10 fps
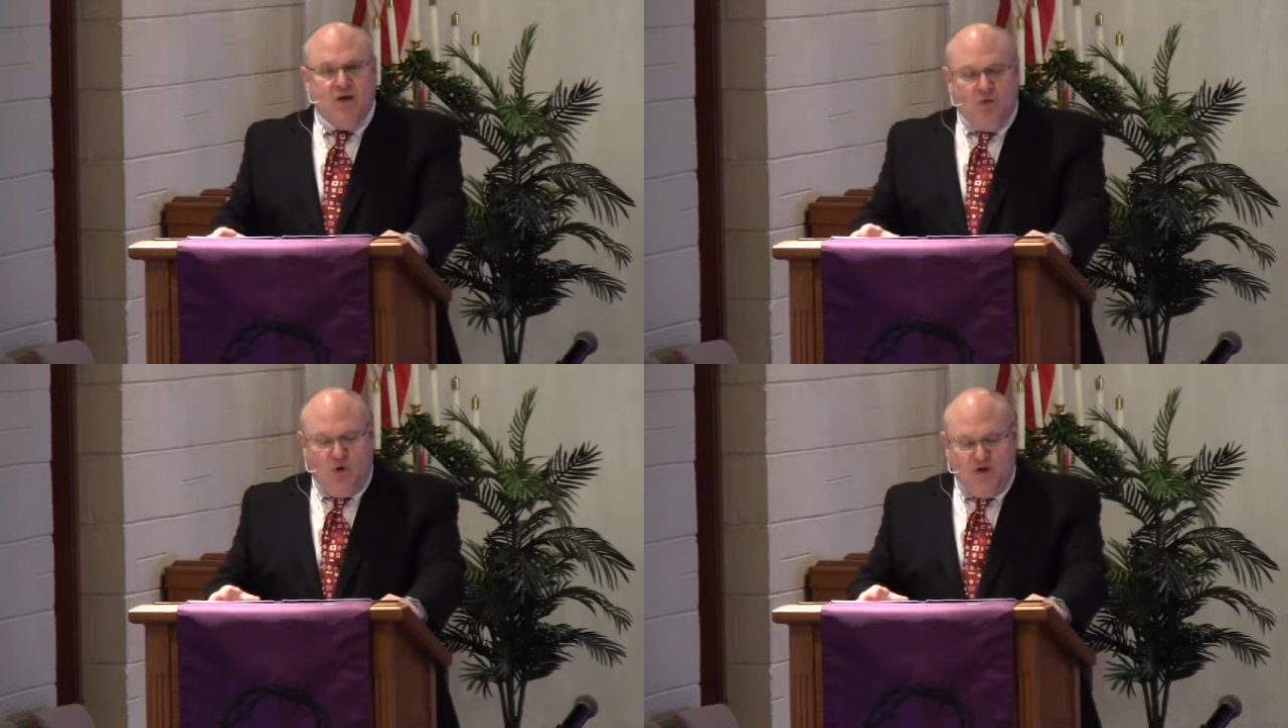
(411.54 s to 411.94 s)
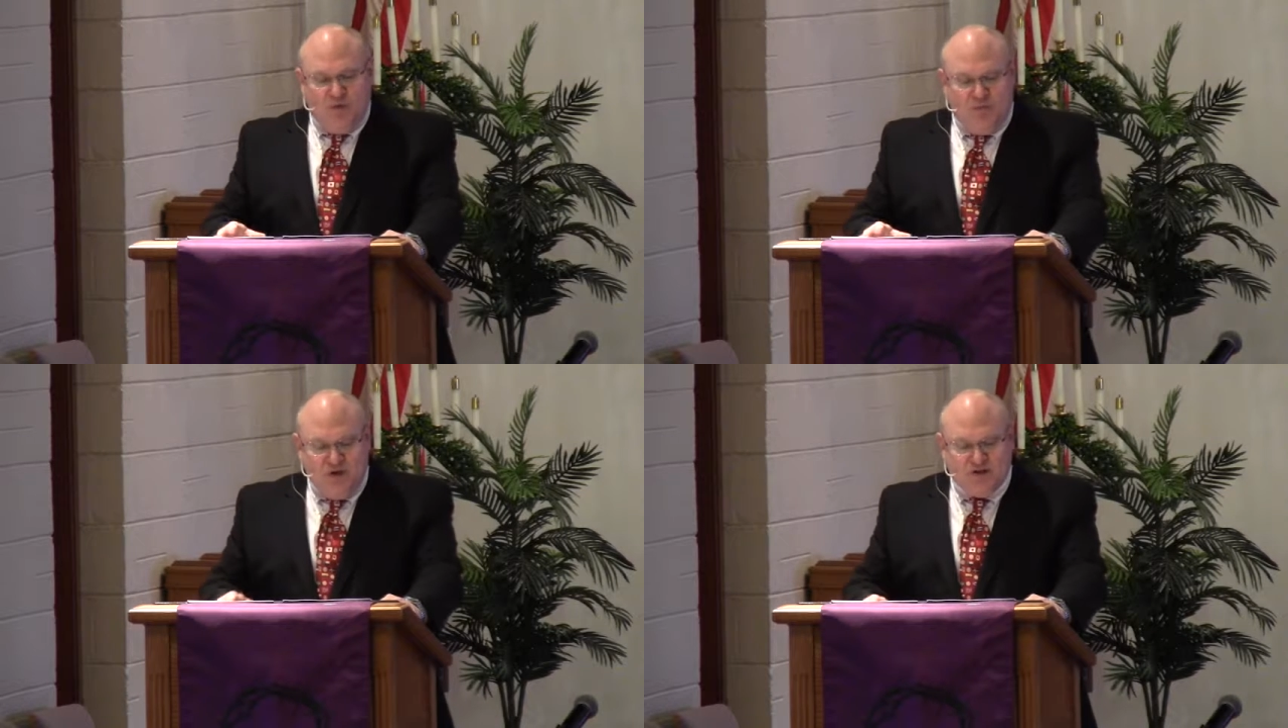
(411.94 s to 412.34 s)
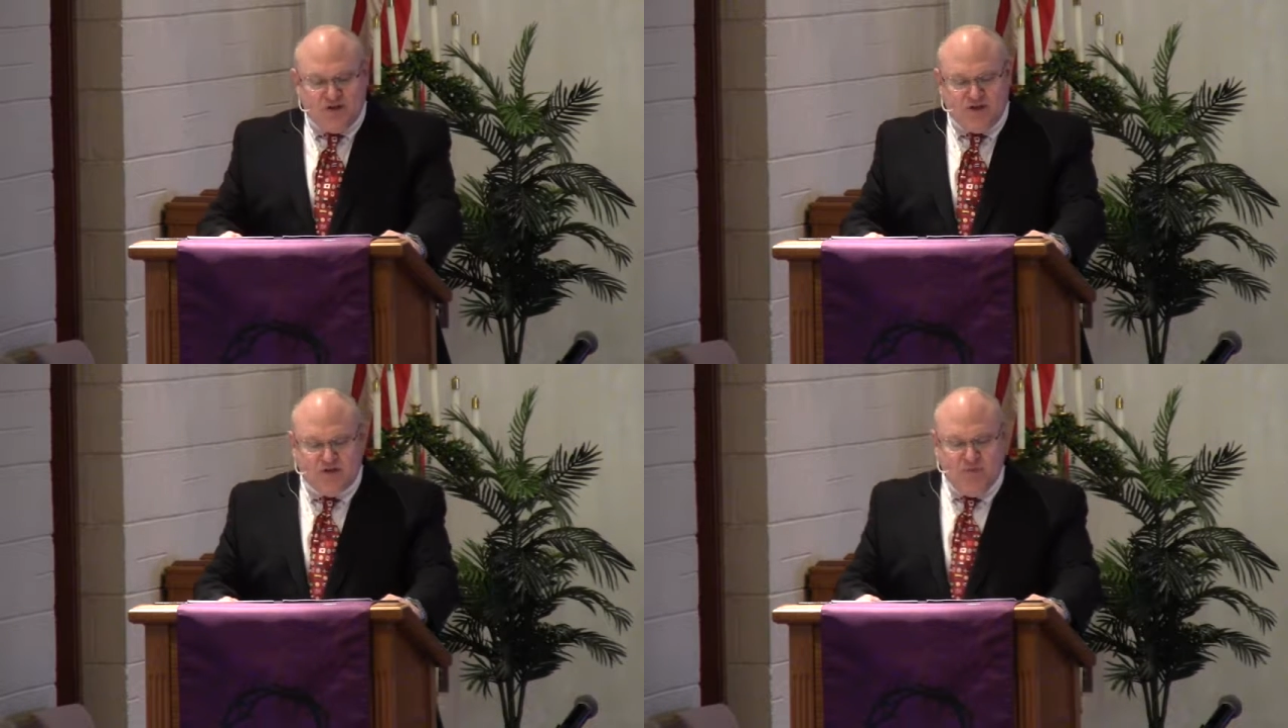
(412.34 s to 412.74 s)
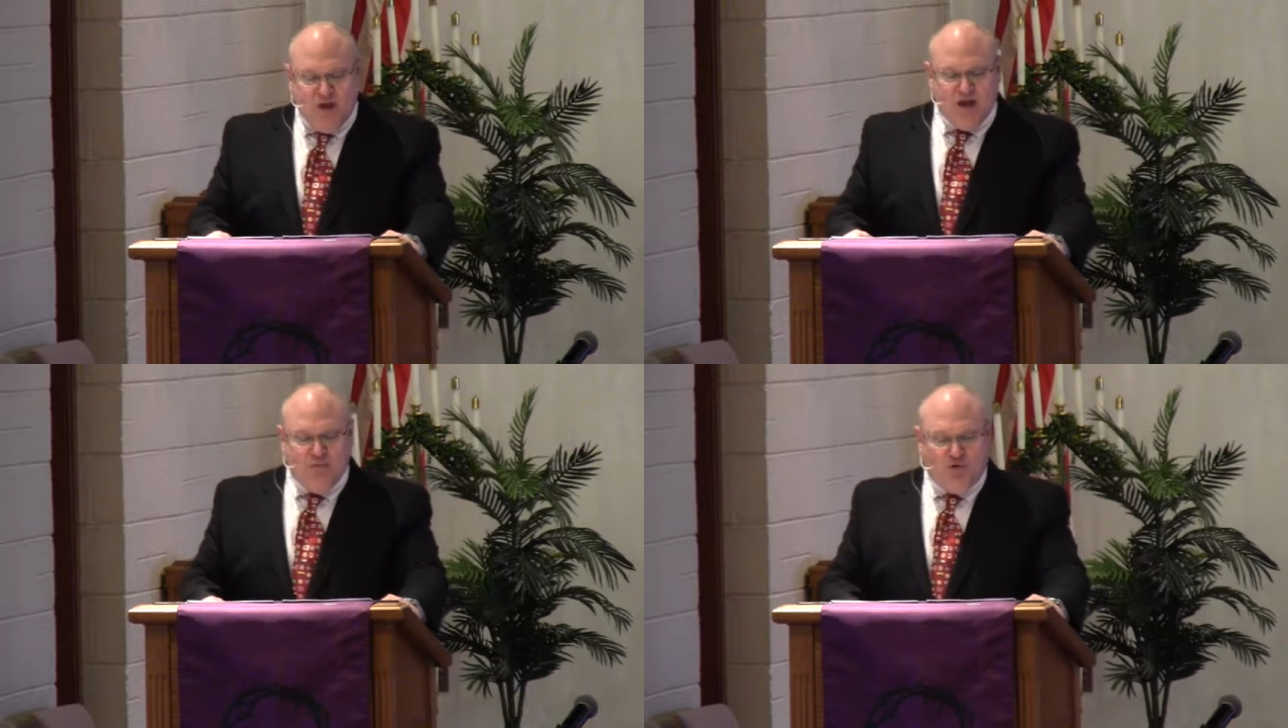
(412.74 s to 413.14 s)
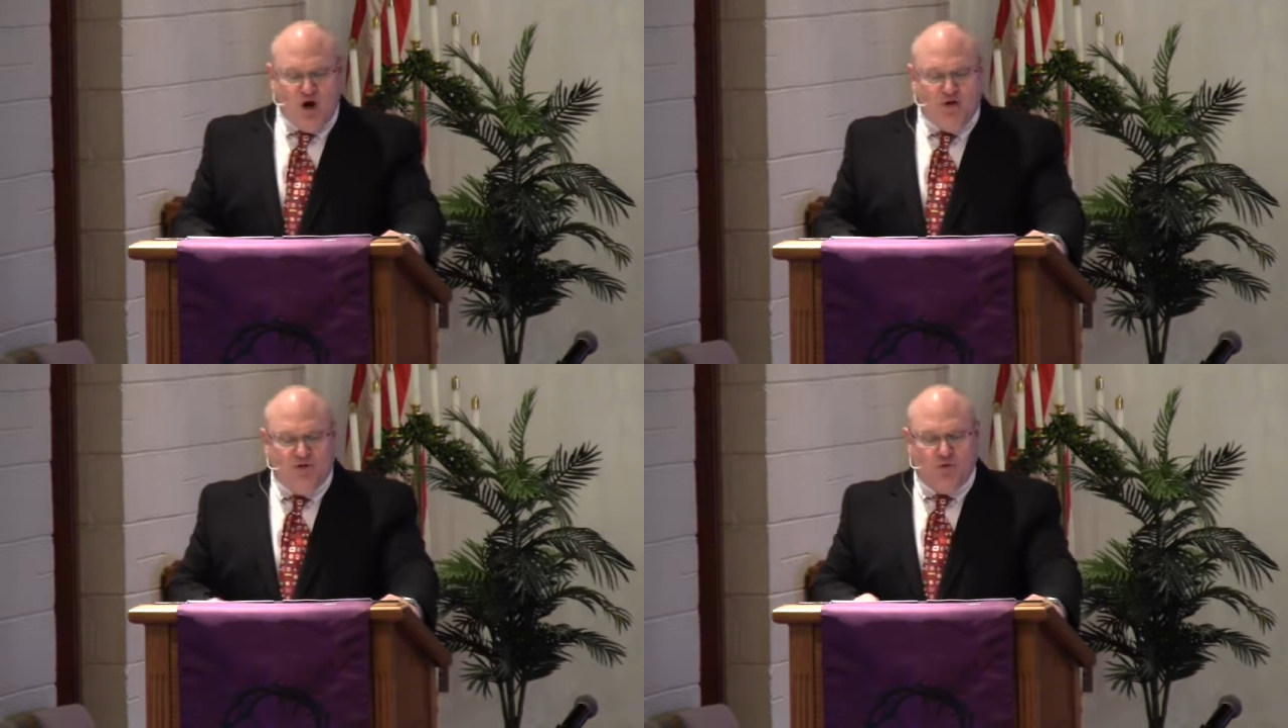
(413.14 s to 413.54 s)
where the business of making
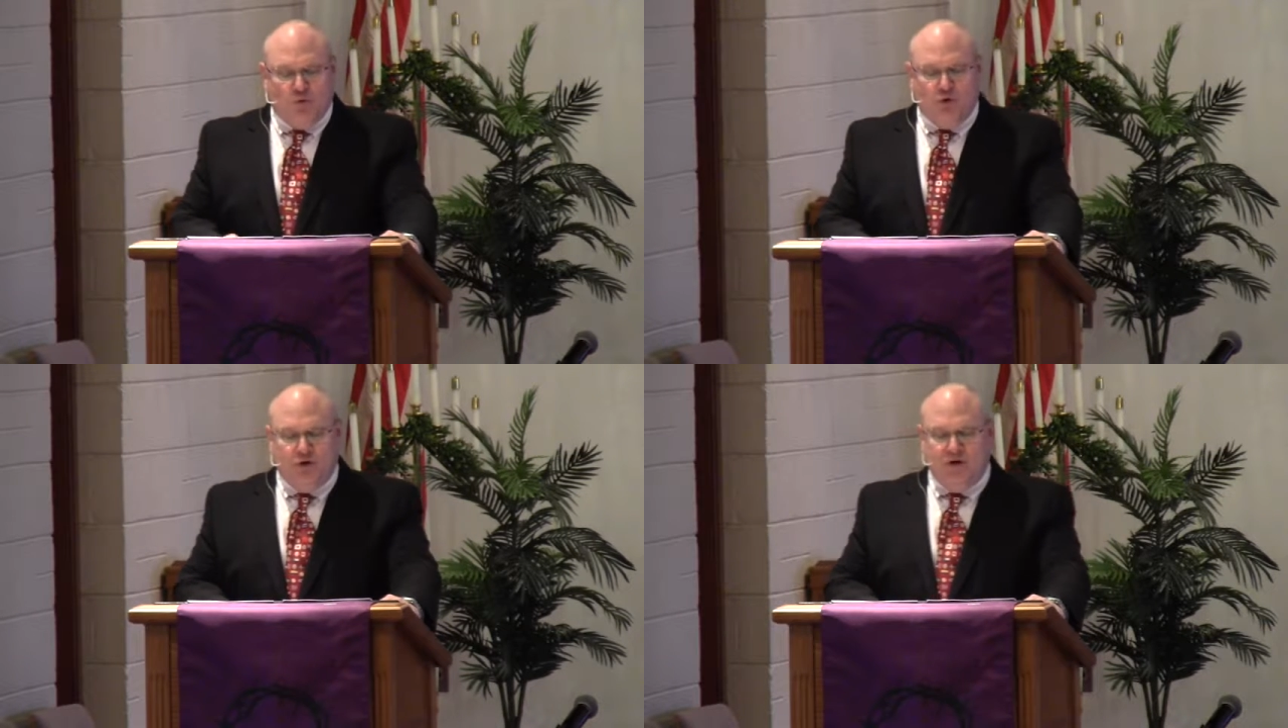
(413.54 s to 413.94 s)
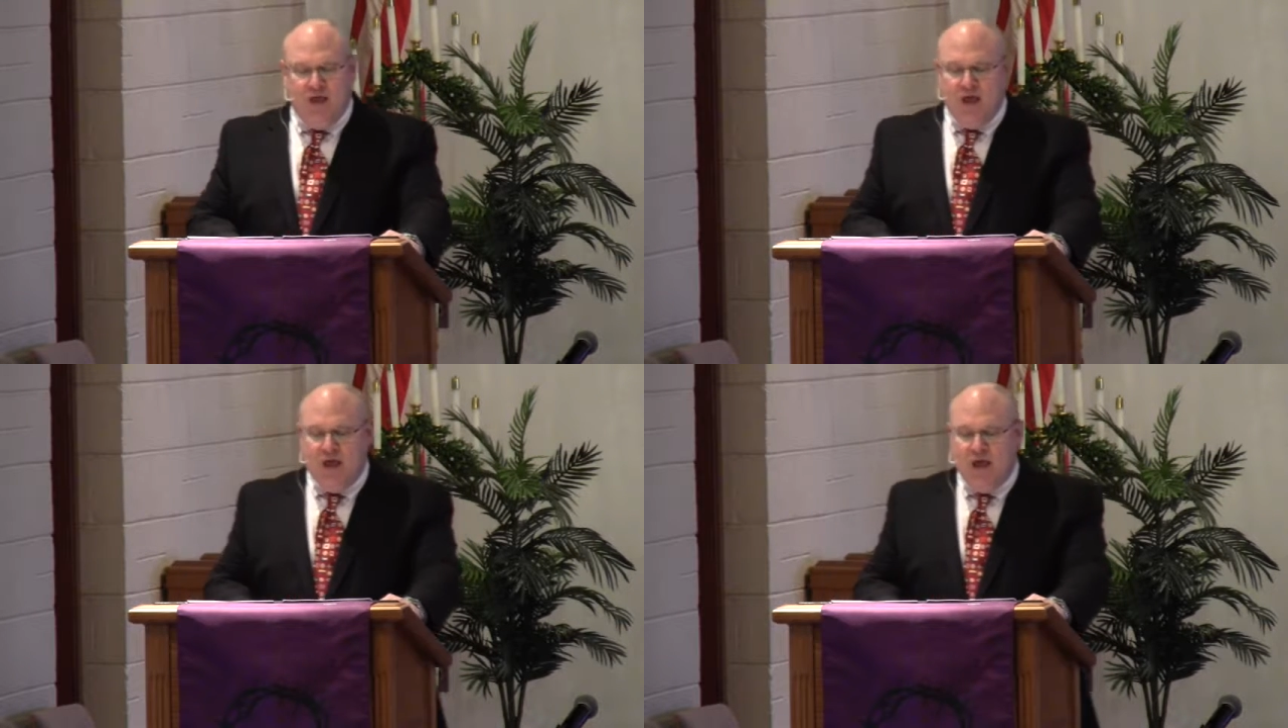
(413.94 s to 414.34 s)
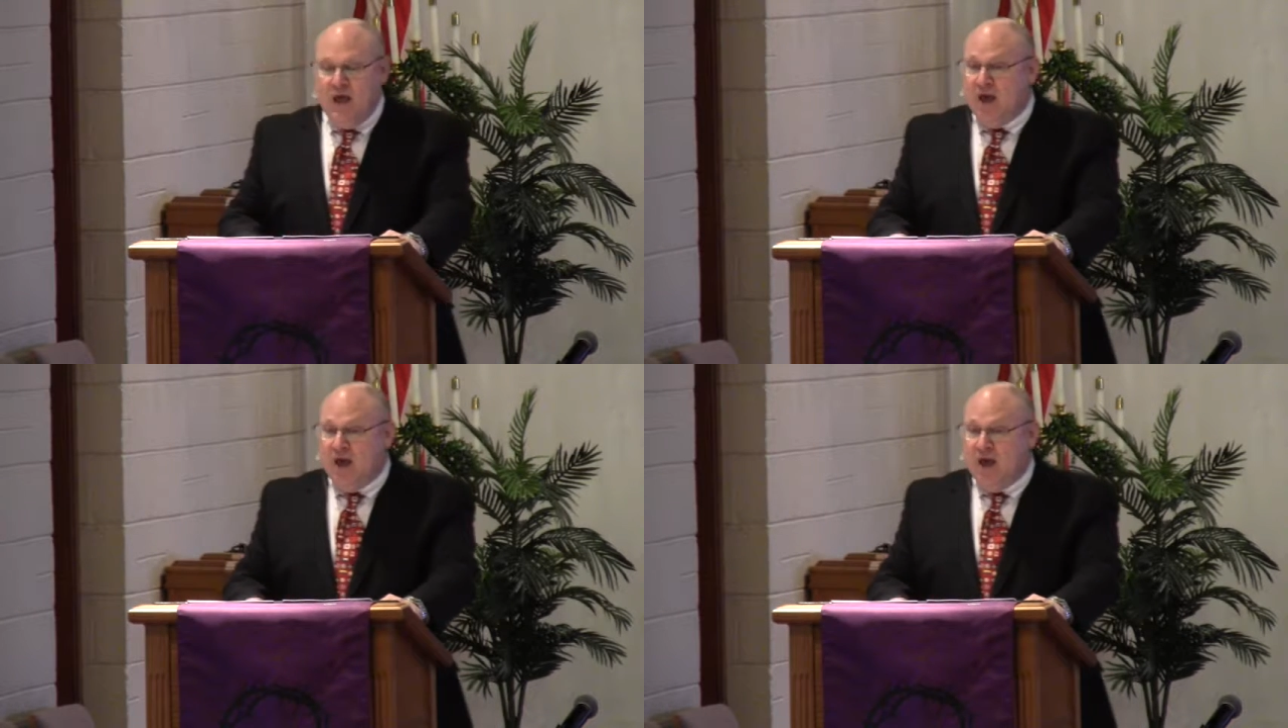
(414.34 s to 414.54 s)
profit ruled the day